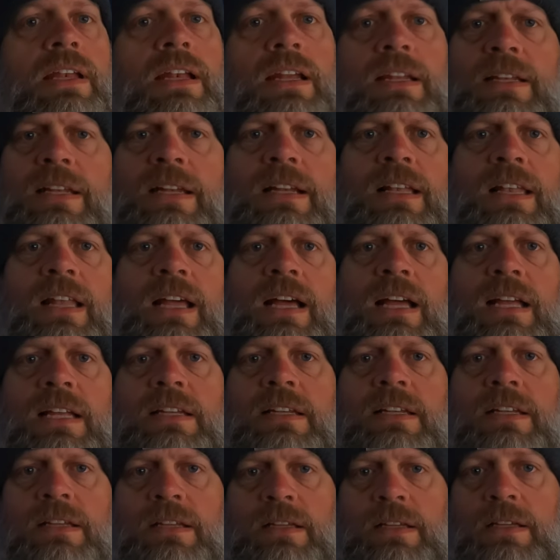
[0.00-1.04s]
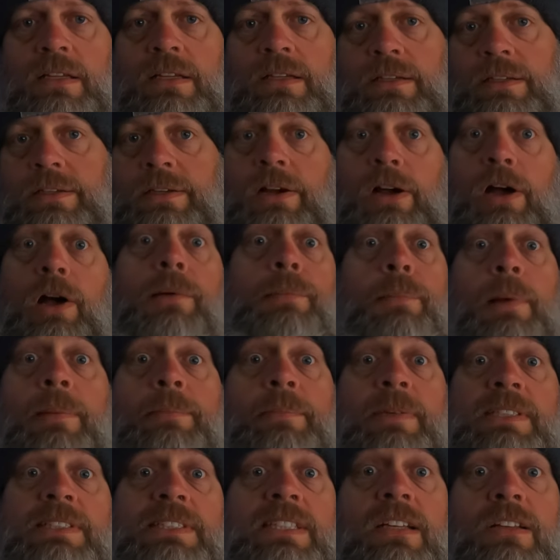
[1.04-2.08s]
And I did a lot all by
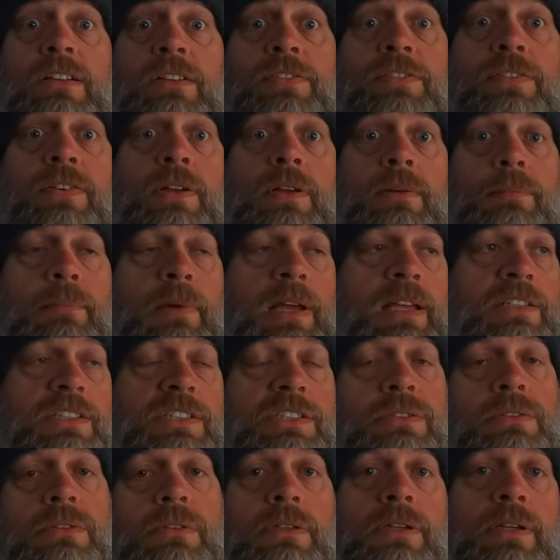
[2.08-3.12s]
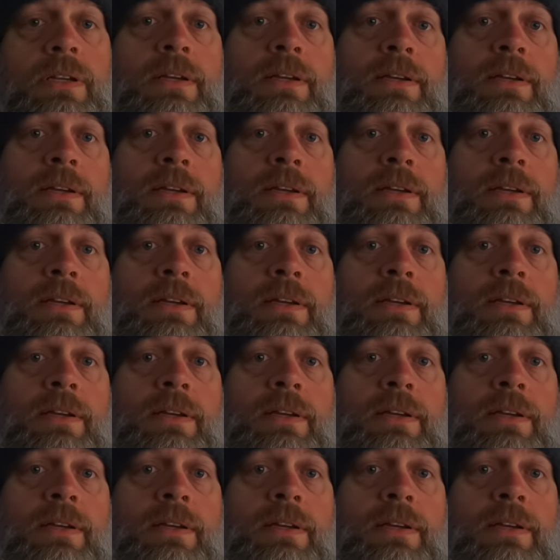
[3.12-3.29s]
myself, mind you.